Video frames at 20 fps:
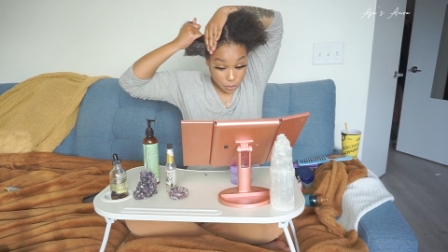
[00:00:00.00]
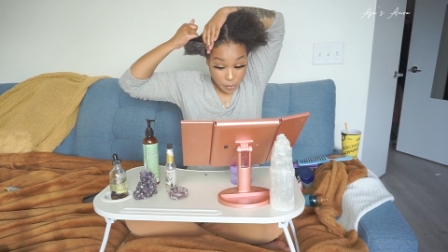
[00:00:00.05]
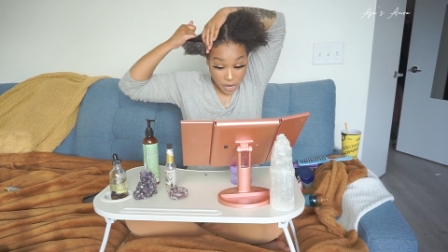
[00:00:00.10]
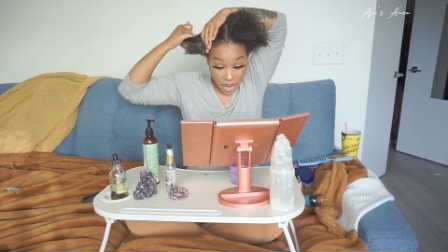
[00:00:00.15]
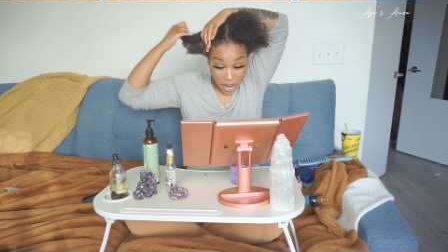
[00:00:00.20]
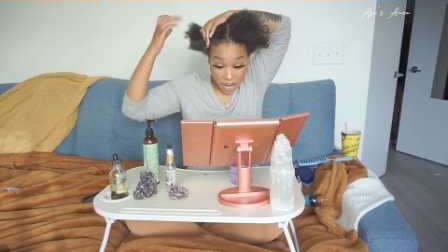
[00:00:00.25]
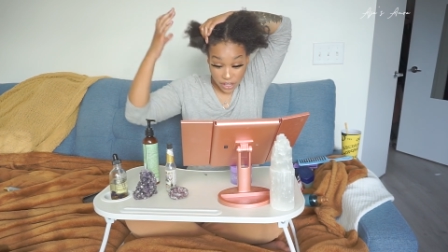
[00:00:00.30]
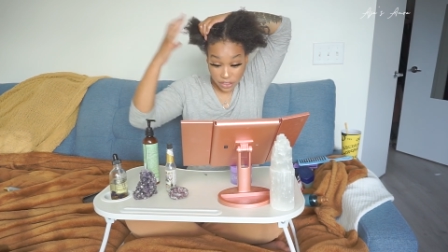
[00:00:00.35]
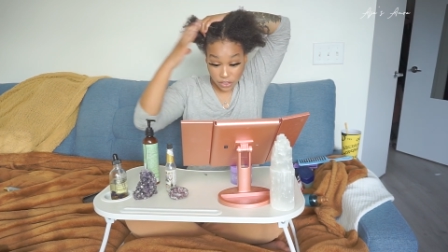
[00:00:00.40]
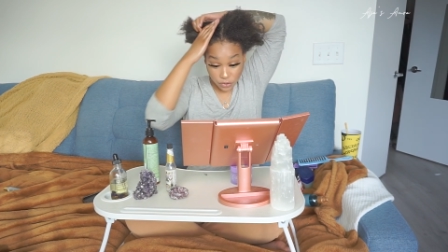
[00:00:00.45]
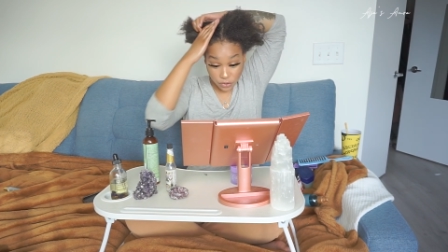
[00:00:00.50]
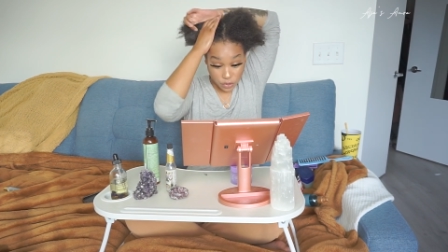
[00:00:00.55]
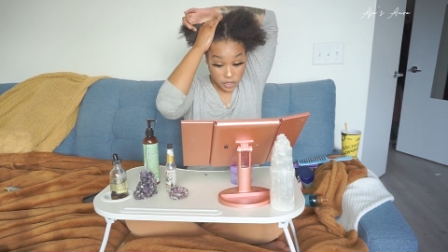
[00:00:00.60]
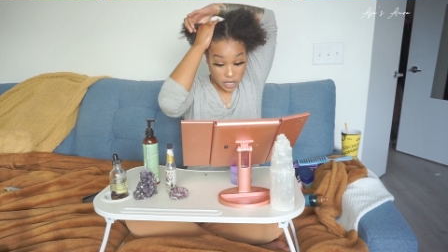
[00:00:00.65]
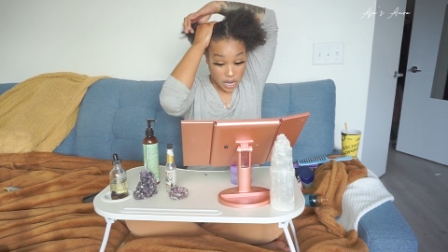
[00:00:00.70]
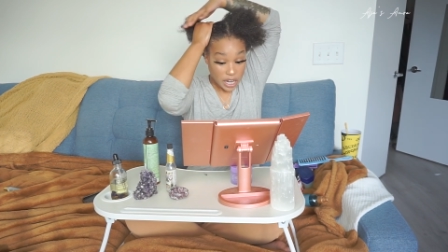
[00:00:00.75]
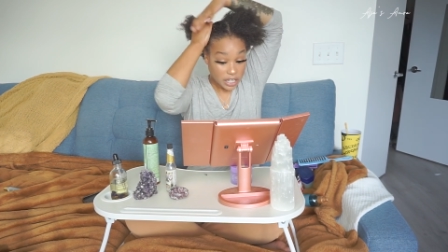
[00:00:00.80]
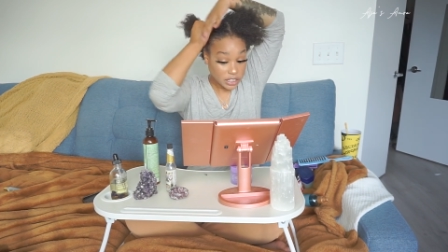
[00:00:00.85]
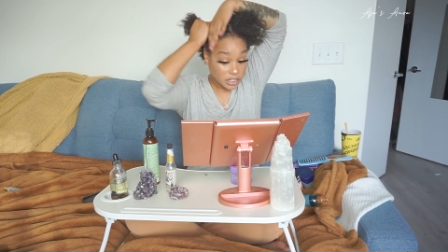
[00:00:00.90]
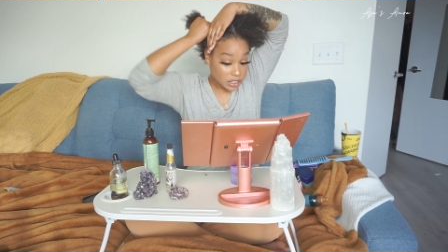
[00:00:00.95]
path through
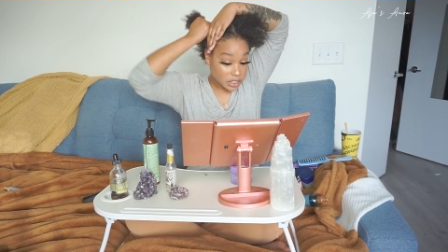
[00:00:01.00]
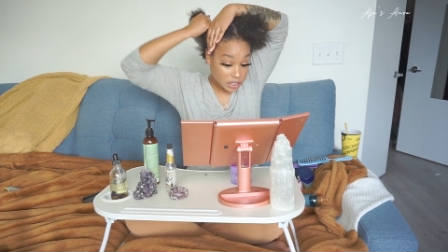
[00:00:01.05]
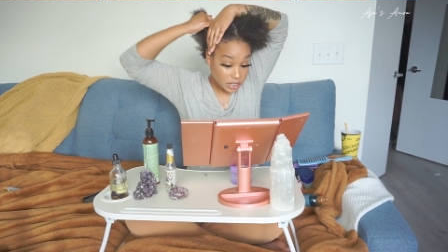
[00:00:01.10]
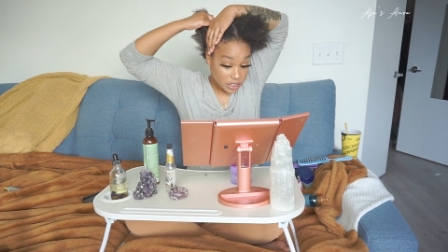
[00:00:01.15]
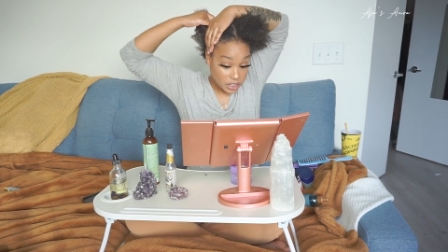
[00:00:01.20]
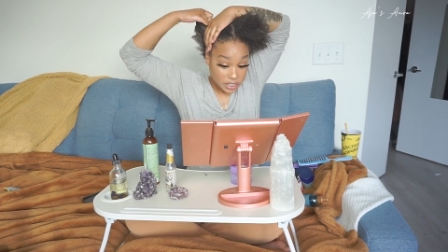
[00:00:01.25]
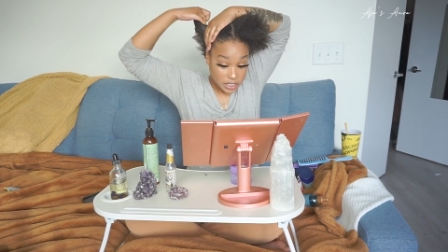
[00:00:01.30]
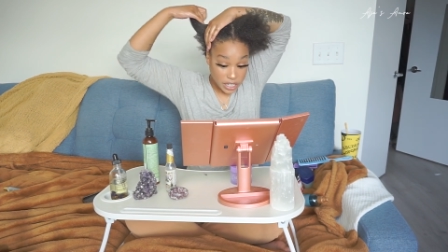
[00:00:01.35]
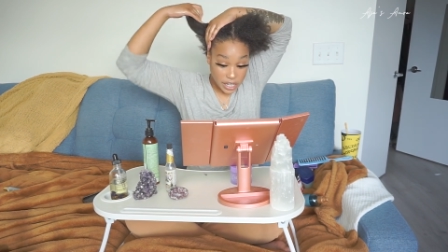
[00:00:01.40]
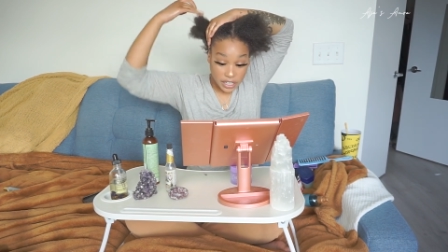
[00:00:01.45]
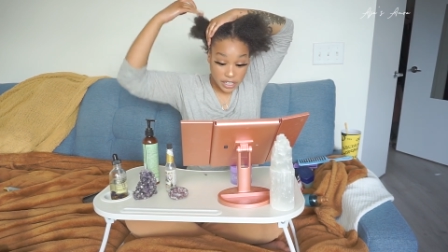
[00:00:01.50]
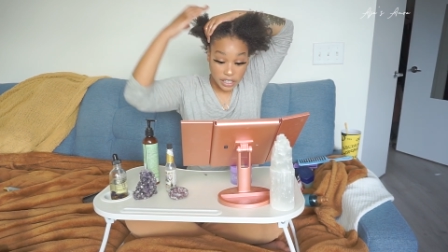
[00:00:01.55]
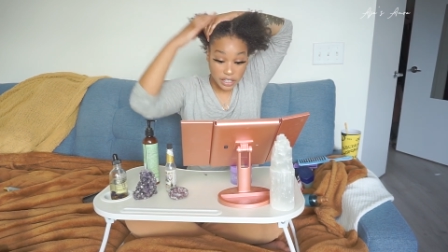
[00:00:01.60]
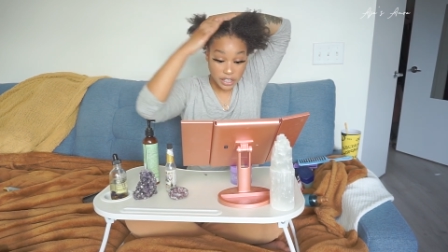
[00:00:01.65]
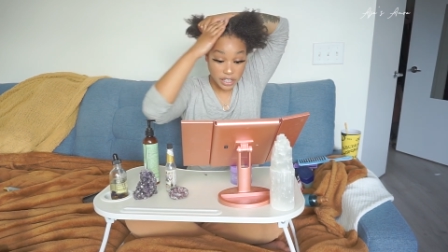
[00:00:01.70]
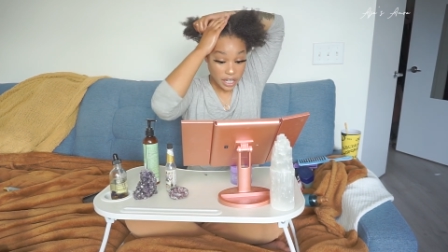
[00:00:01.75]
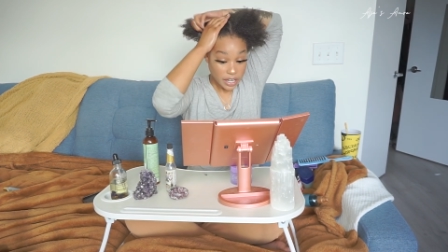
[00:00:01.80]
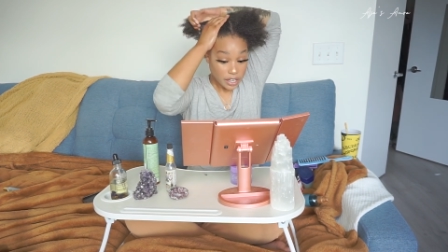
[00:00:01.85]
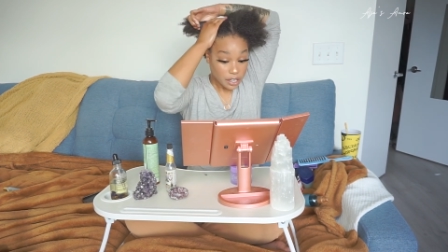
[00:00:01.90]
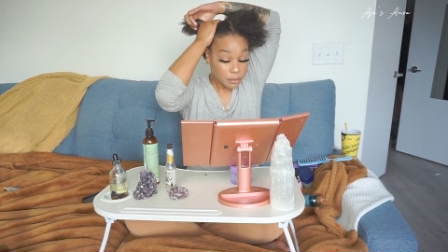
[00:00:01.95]
consciousness and
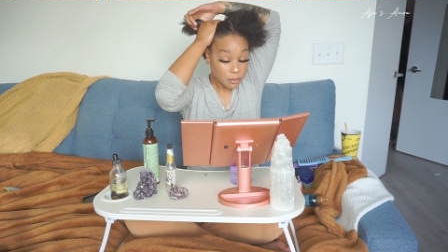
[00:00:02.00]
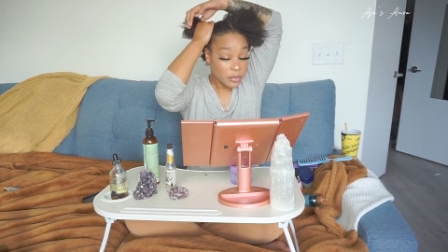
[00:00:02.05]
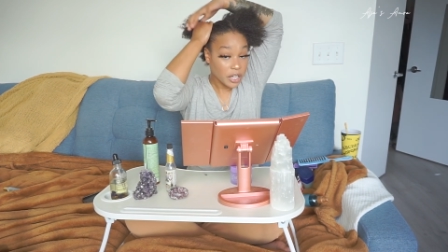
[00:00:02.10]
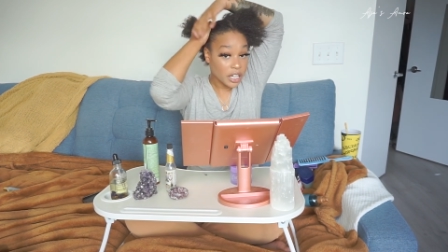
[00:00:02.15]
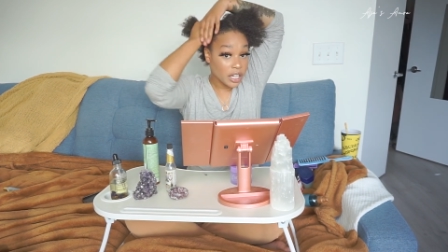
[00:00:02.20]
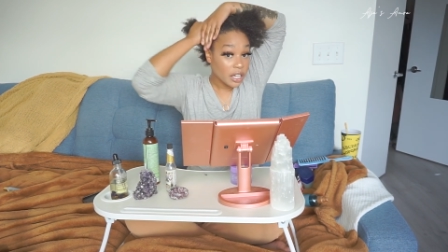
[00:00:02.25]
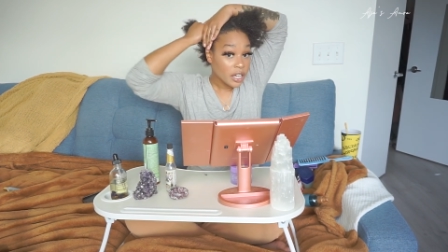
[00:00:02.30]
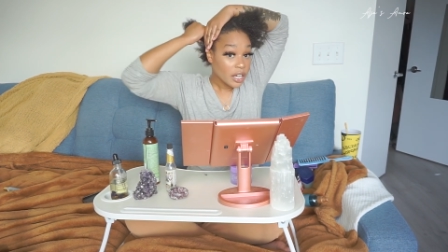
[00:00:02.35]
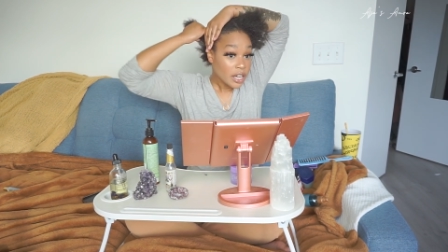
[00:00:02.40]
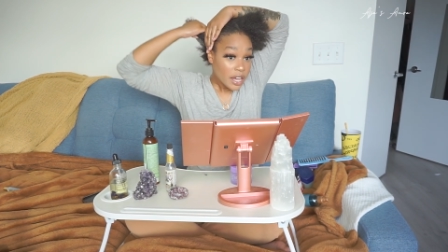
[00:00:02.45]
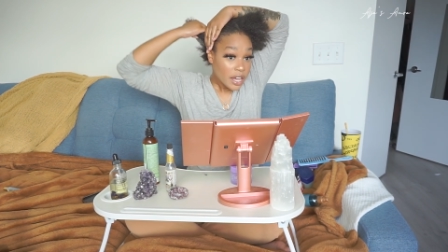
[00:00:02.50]
enlightenment.